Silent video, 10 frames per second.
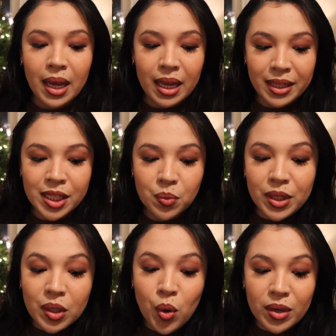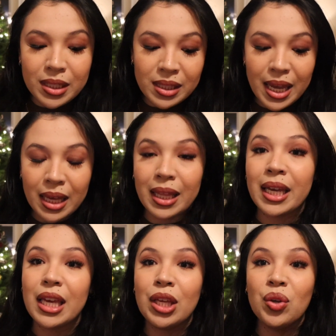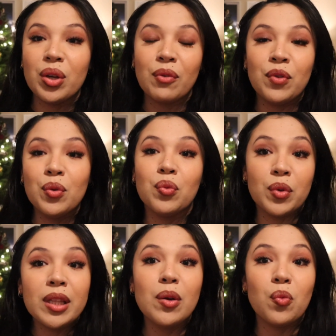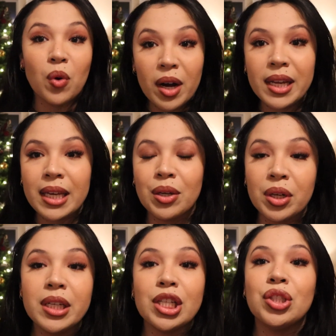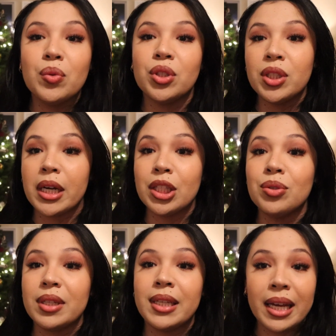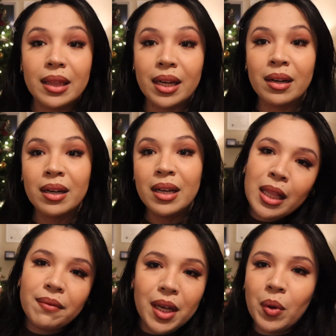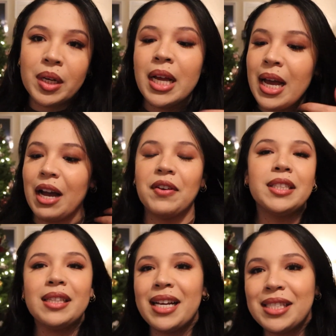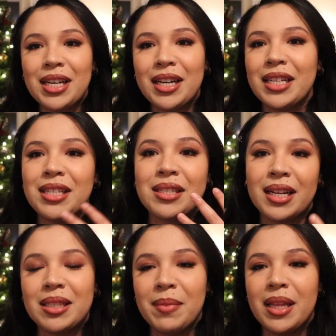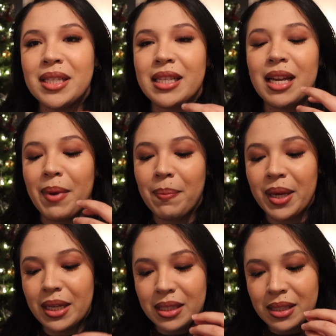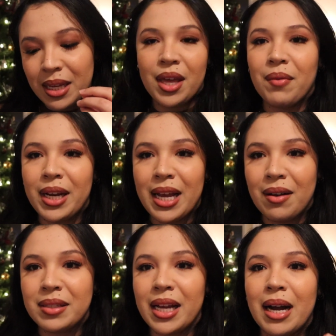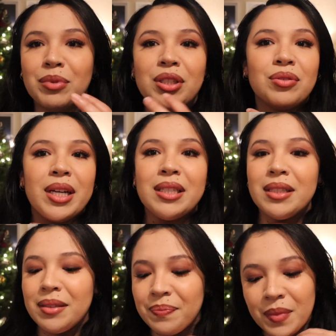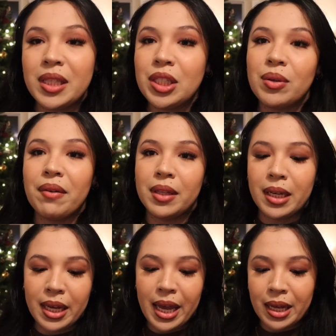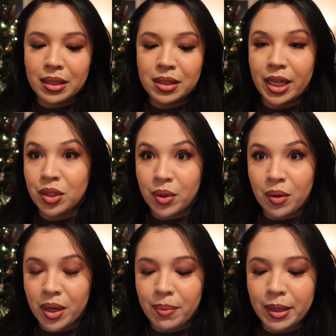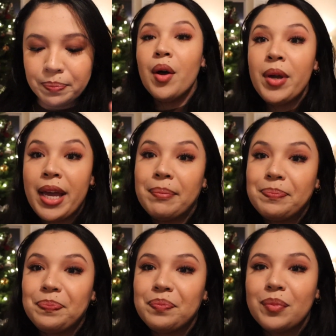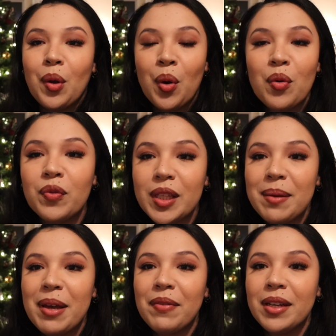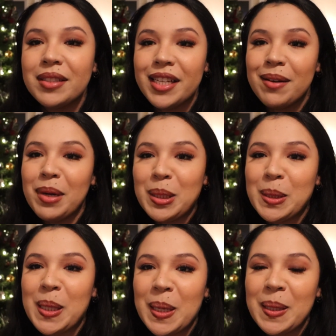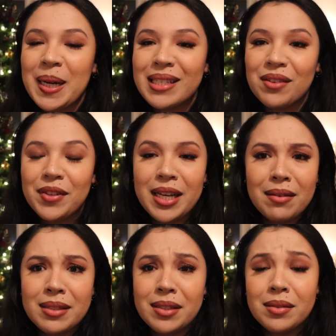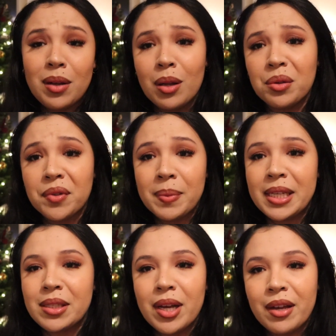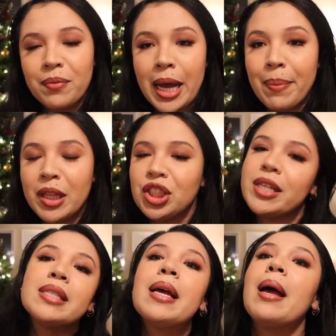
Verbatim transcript: And this is what the quote is saying, like you if you really want it, you're gonna do what you gotta do to get there. I love that quote. I found it last year and it's just stuck to me and it's just like my biggest thing right now. It's like I'm just trying to really do everything I can to get to where I wanna be. Okay, hopefully my video didn't come out too long, you guys. I feel like I was a little all over the place, so I, I apologize.